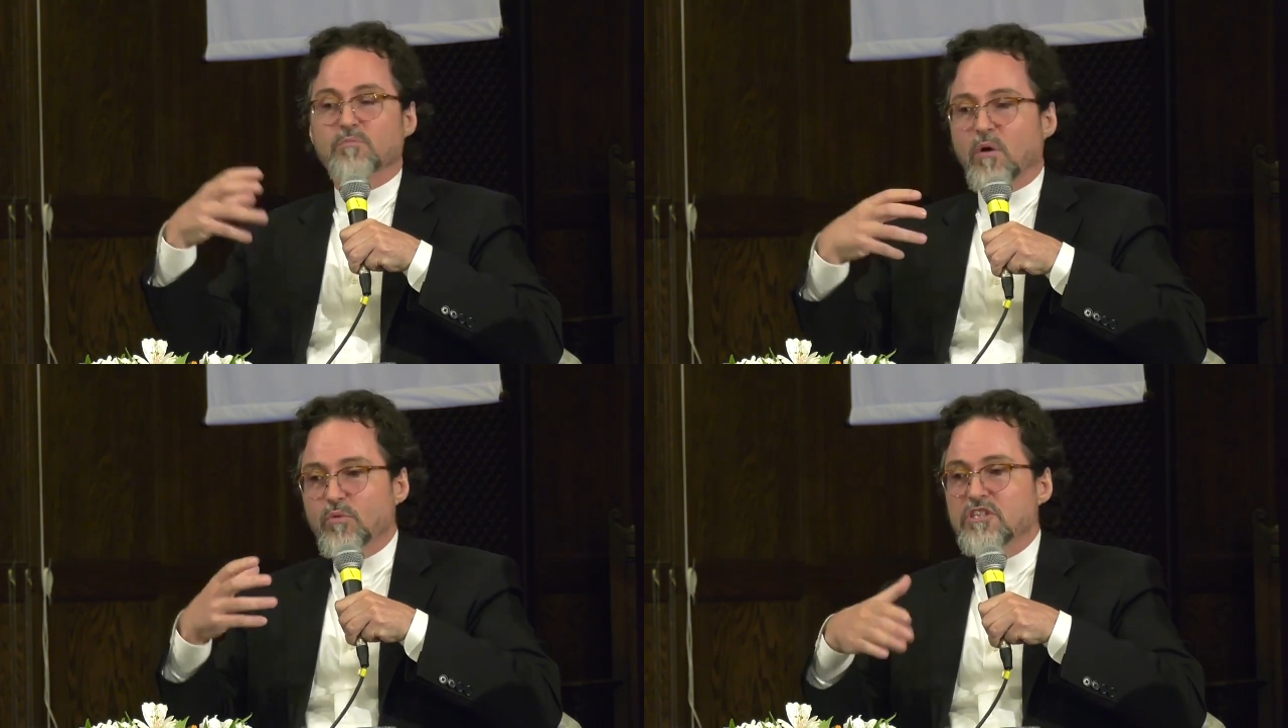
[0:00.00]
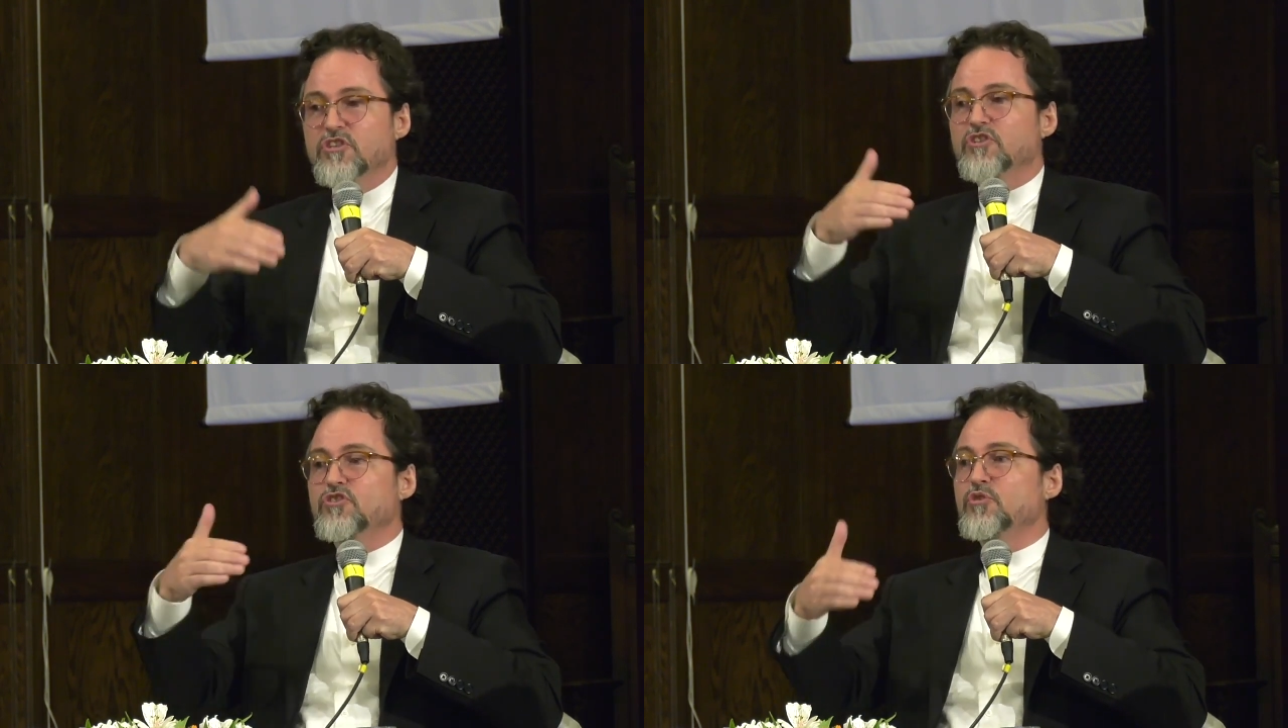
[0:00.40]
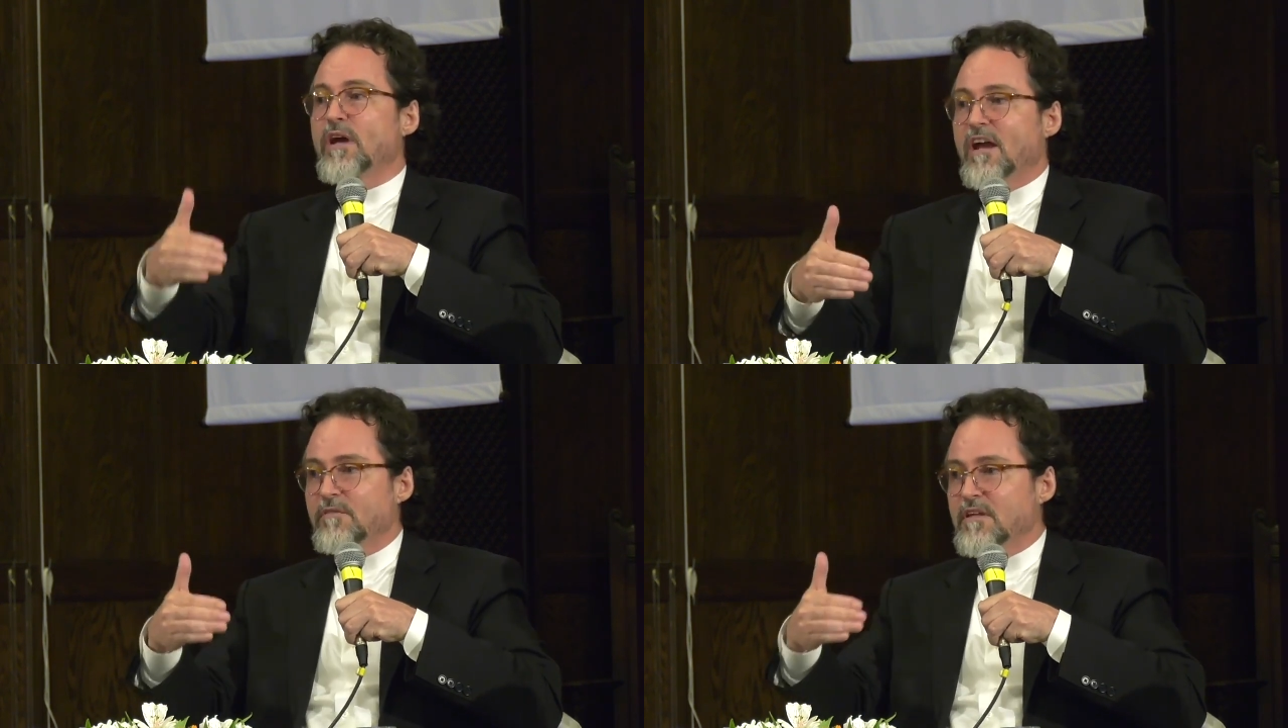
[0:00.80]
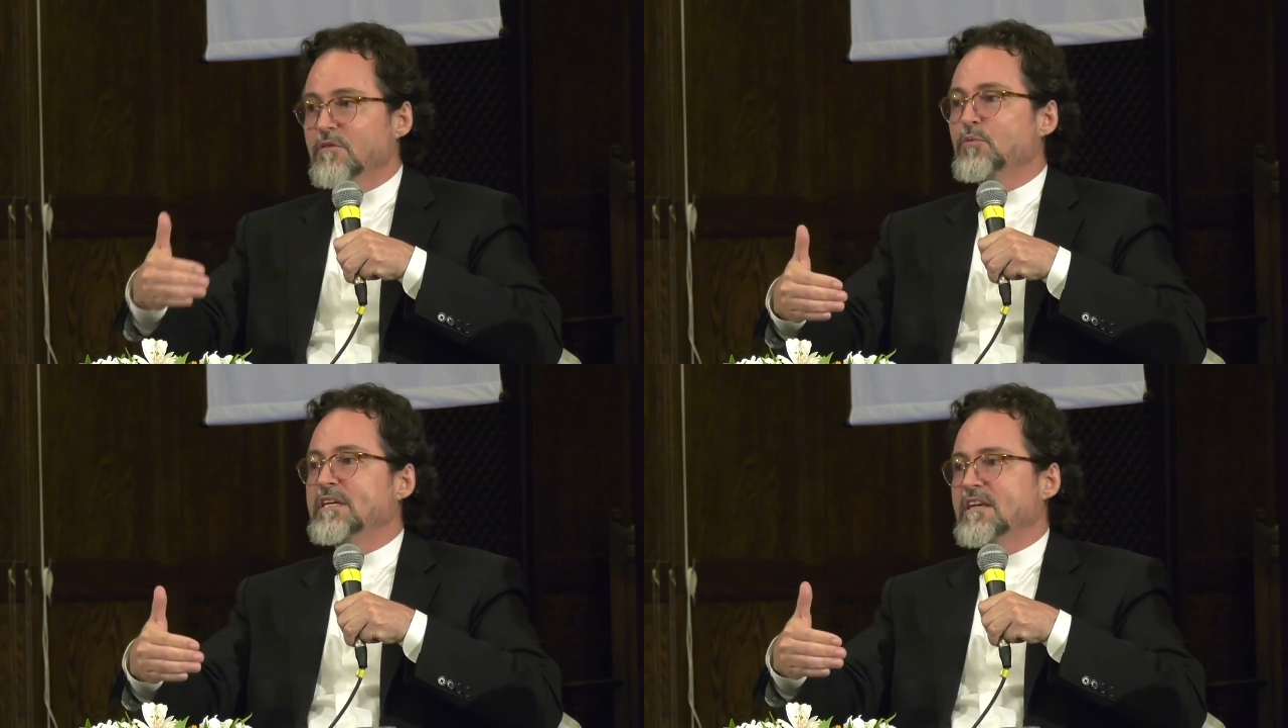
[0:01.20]
But we should do
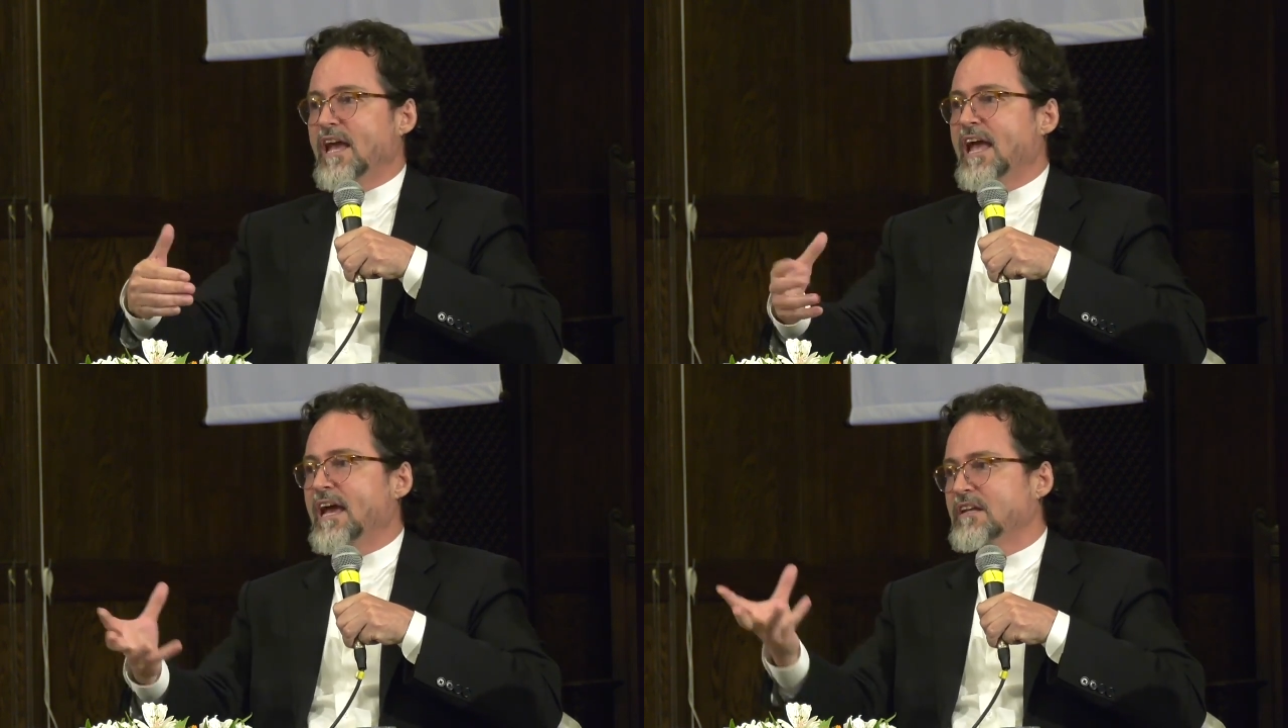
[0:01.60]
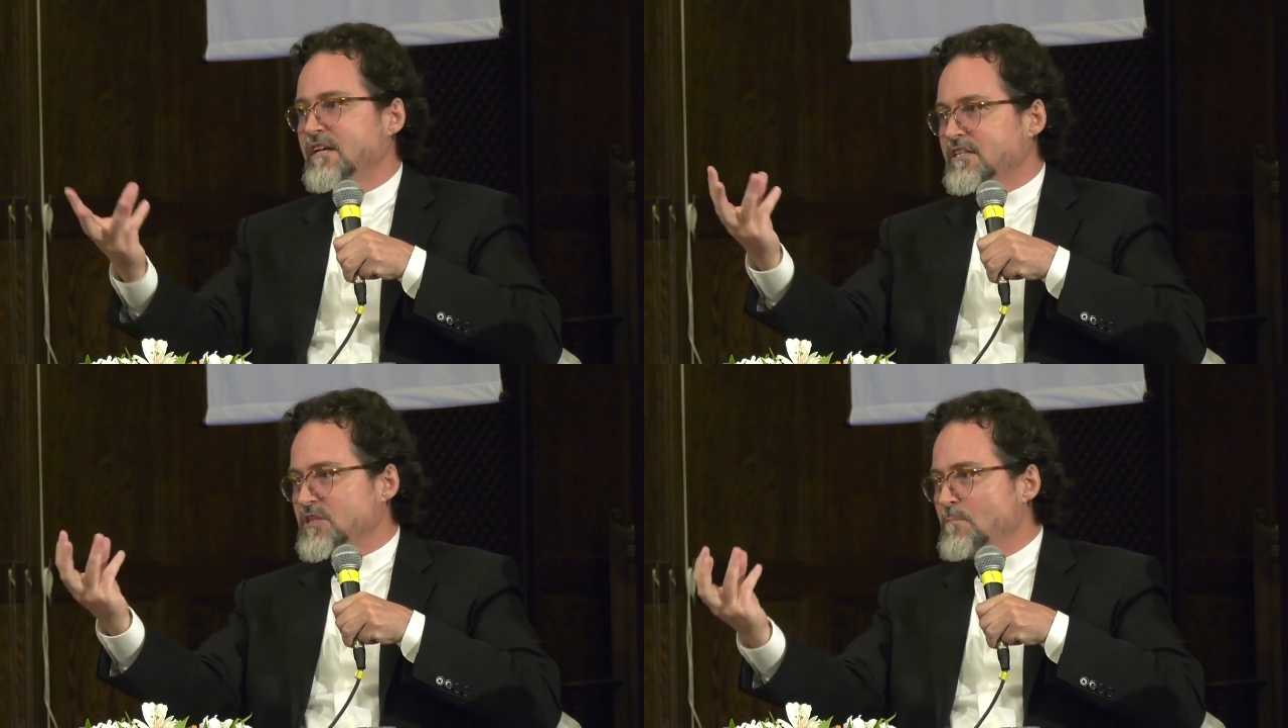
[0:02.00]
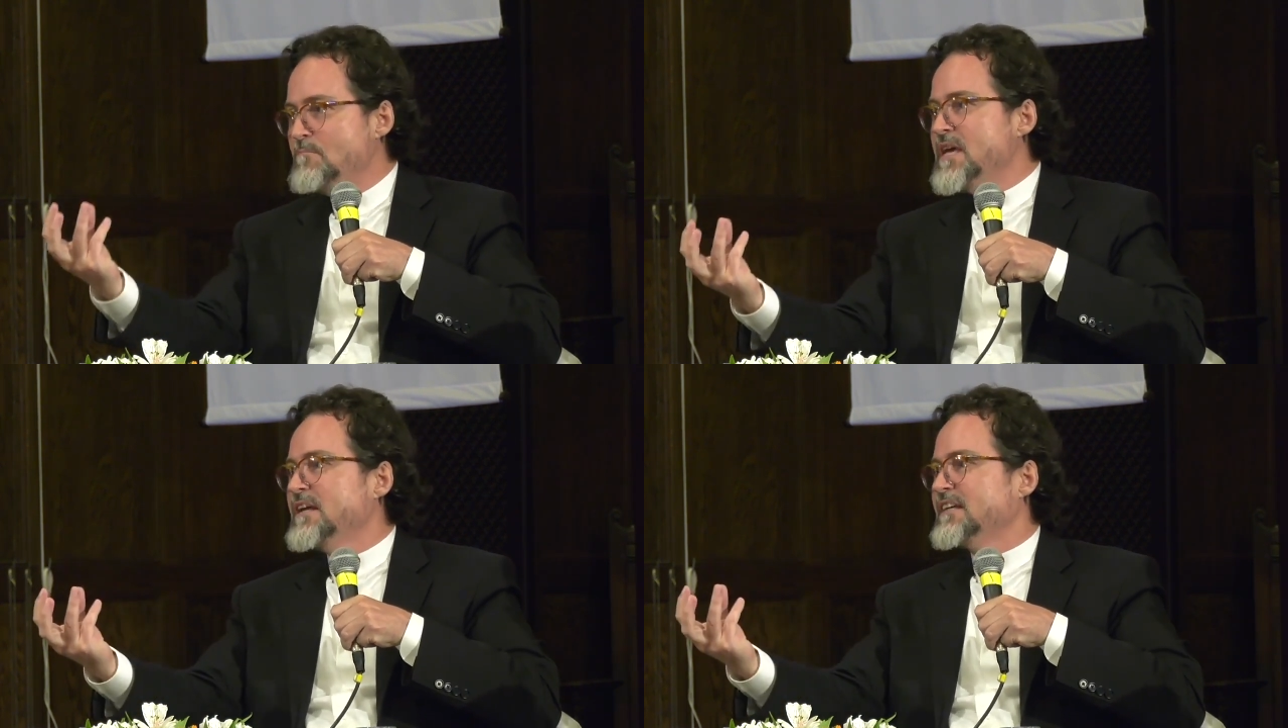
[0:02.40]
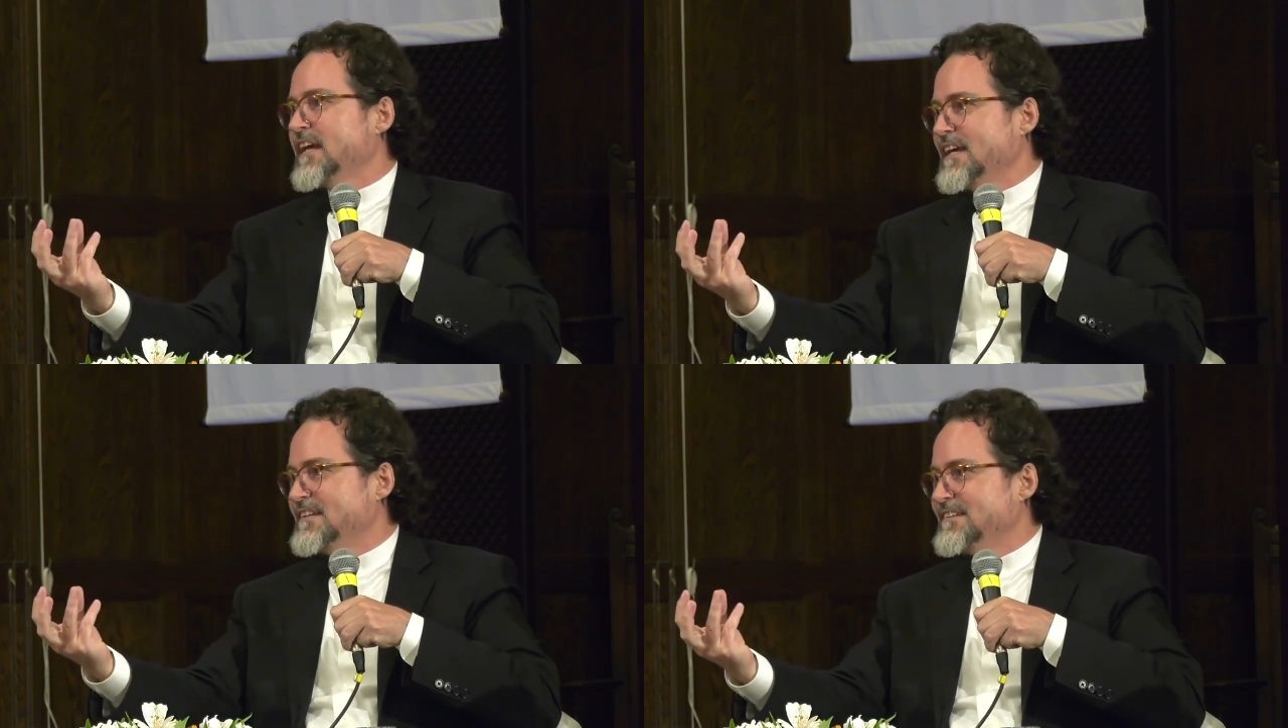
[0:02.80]
everything we can to
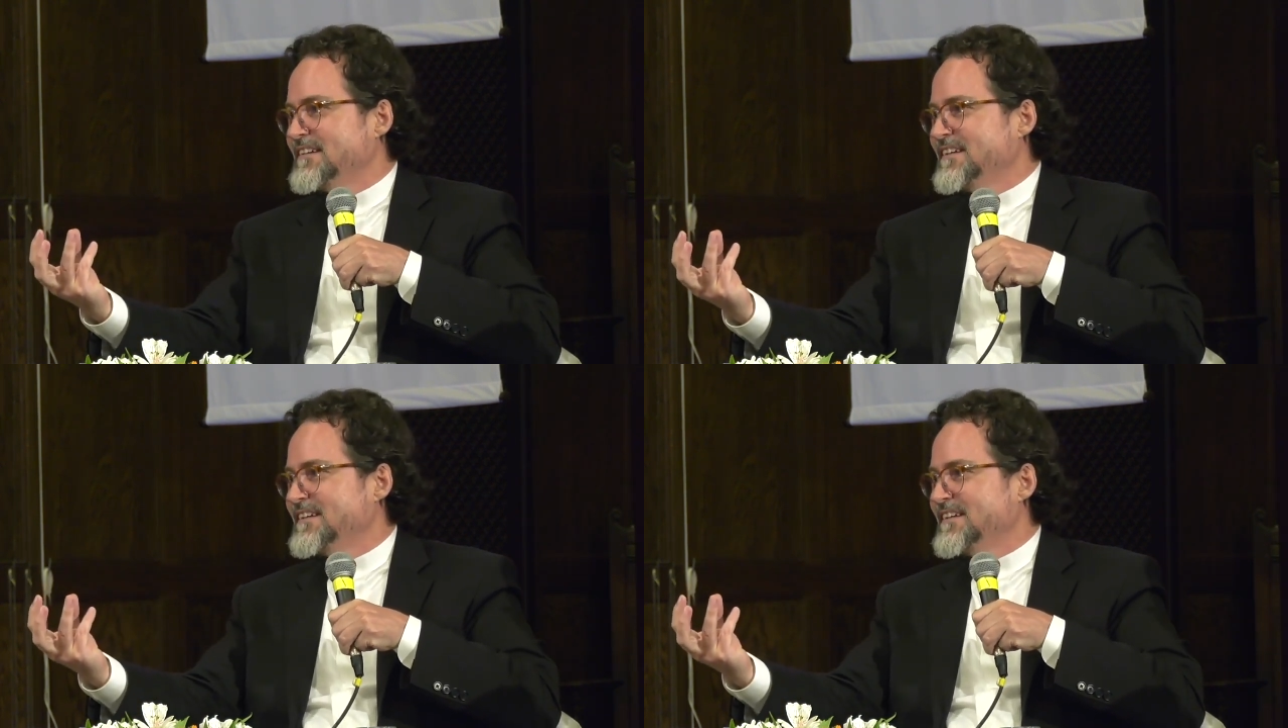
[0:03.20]
mitigate